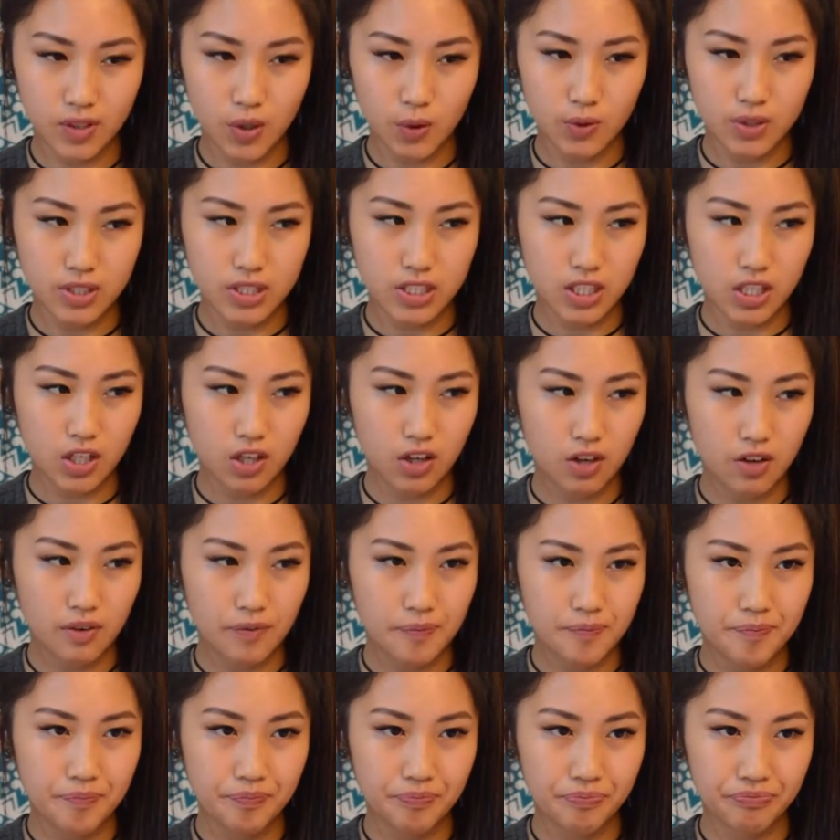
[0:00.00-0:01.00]
what's it called?
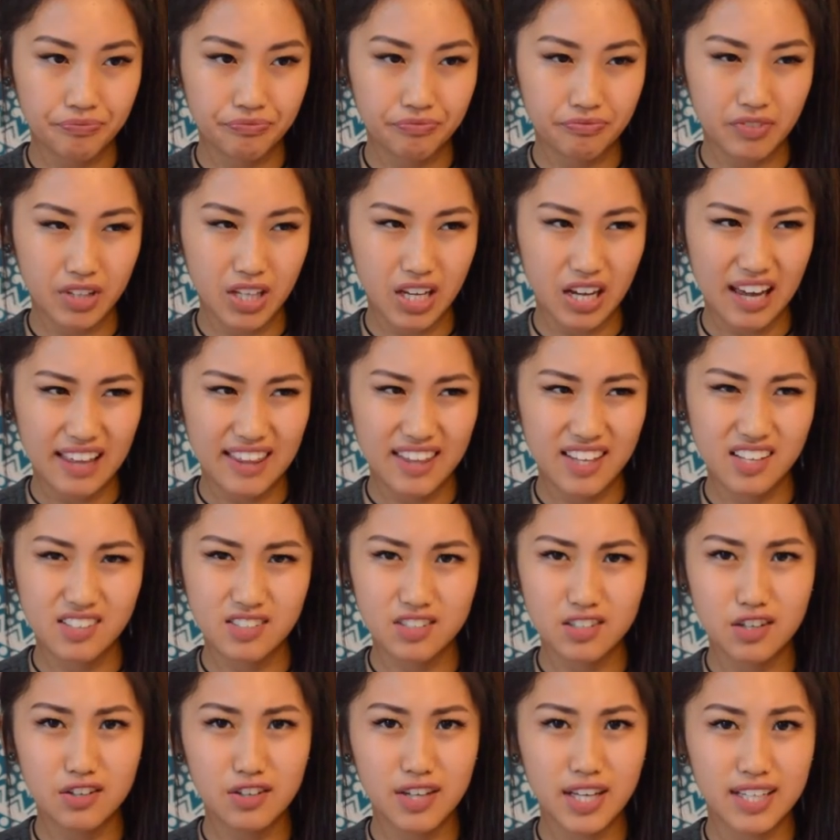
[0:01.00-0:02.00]
I think
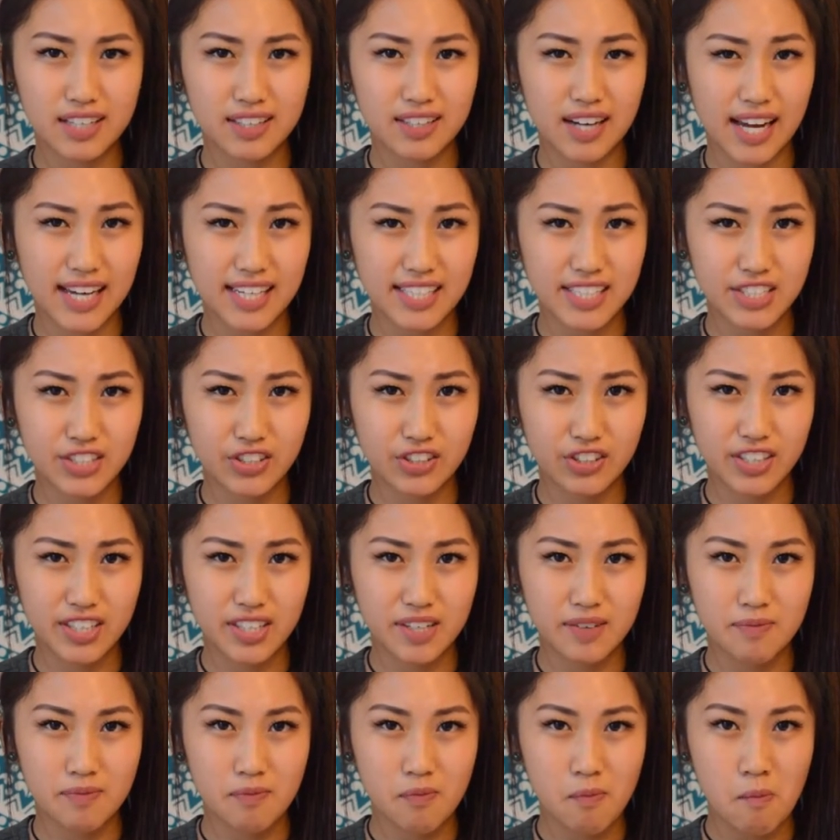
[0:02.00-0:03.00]
it's called like nice
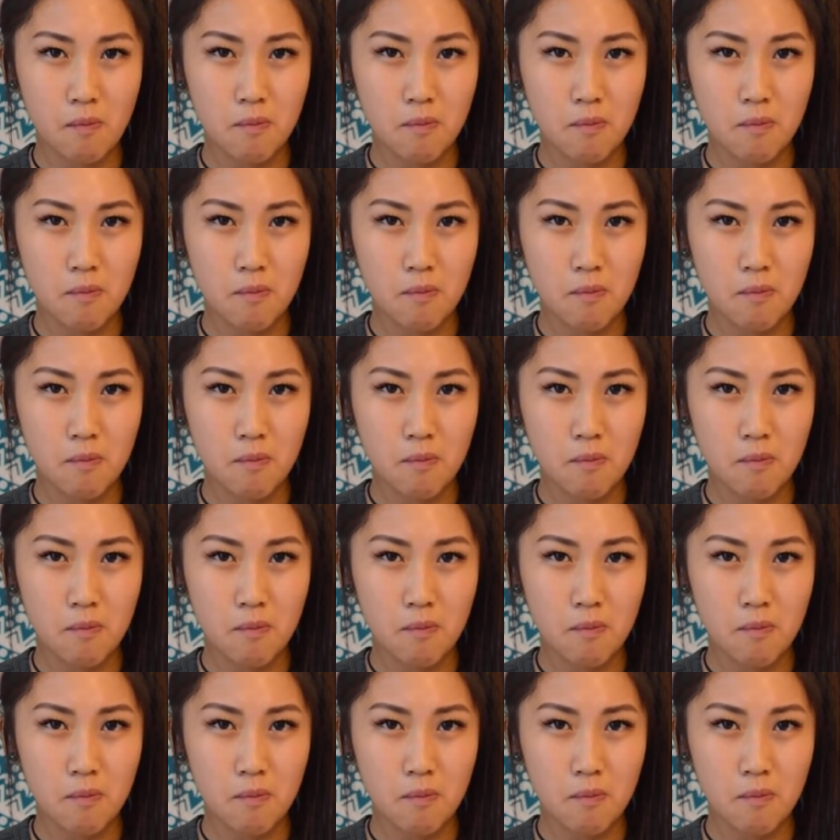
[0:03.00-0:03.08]
cream,